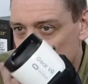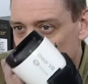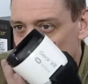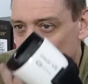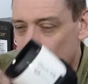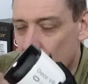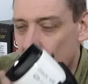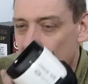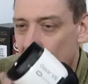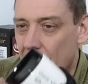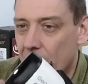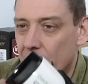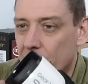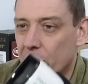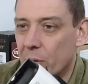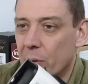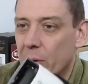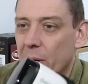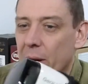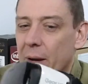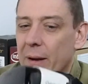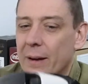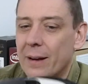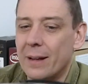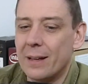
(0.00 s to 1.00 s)
played back through
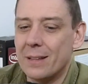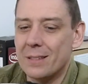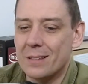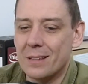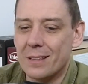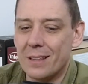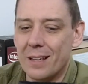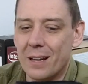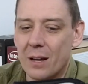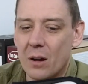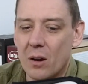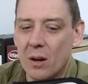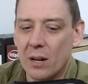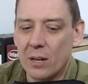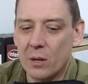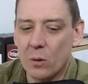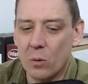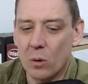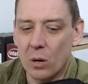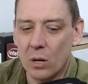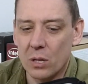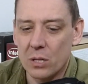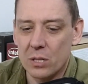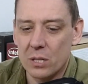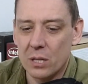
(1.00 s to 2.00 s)
here isn't that high
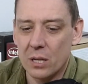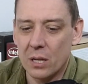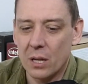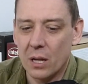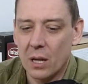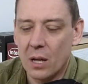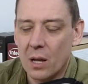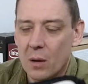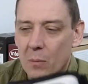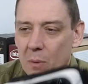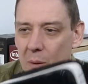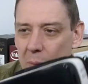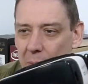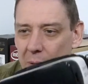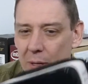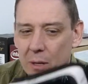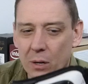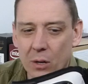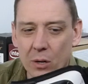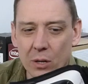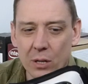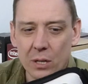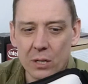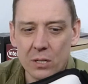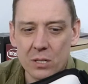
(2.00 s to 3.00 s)
quality, but when you
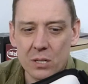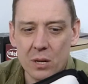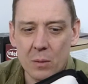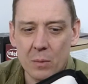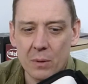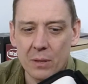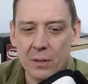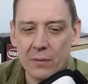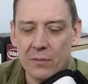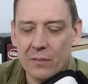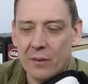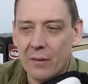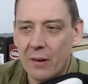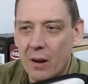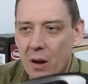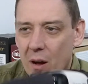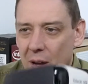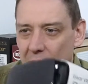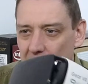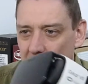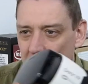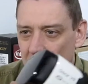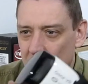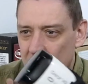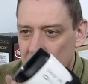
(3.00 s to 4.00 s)
look at some of the very
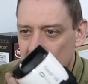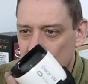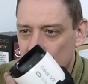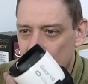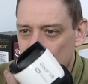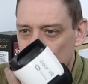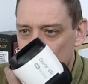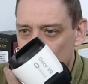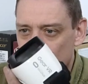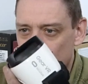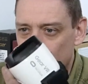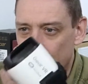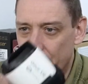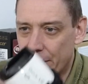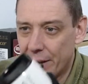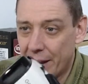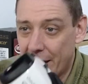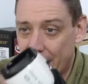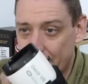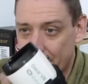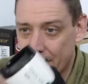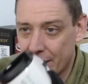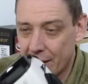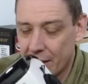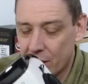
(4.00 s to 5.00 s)
high quality material you
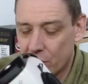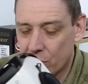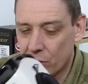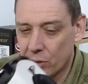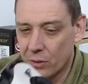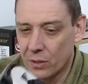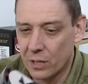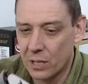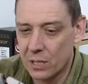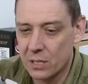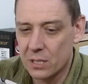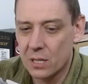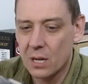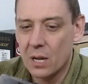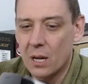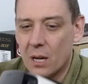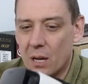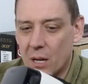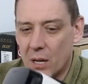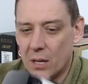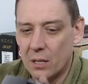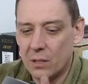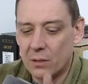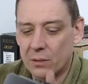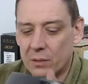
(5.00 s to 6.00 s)
can get through this,
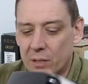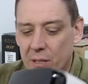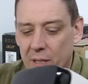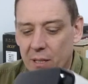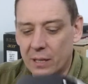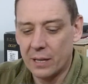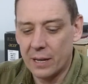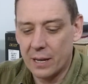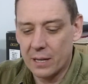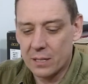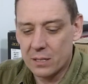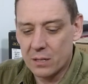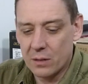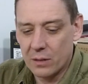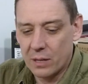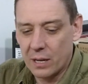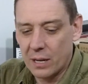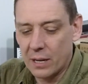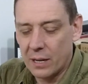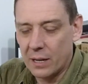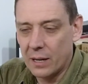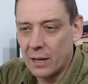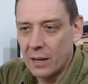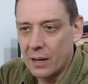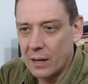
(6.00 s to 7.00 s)
you think, yes,
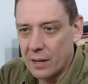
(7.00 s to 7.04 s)
okay,